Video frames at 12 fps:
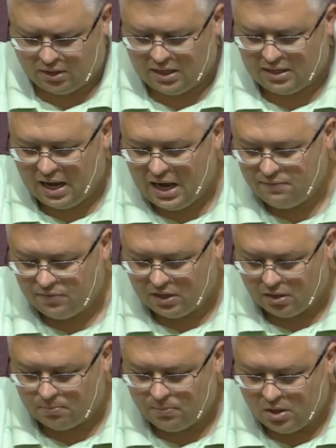He gave
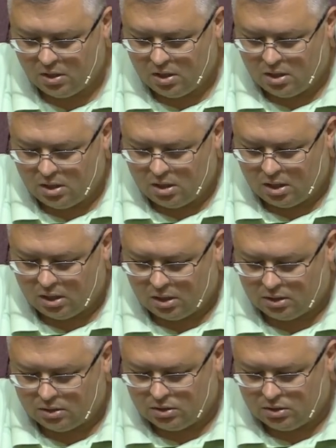them, uh,